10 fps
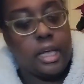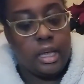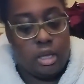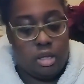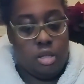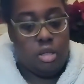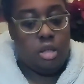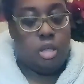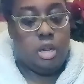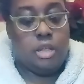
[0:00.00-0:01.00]
like.
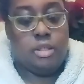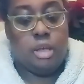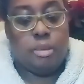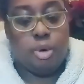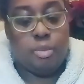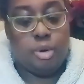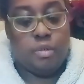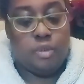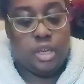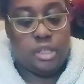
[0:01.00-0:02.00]
I think I'm going to open
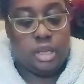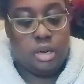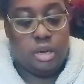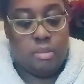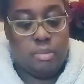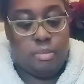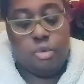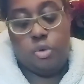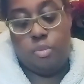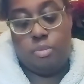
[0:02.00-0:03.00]
it right side up.
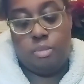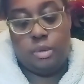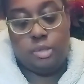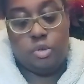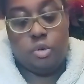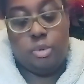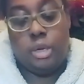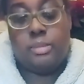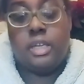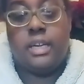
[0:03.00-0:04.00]
Nope. It's going to open
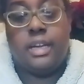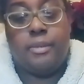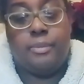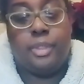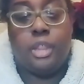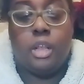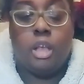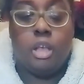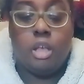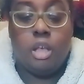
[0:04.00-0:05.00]
upside down.
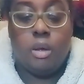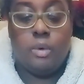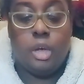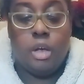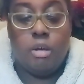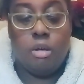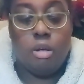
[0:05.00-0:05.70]
There we go.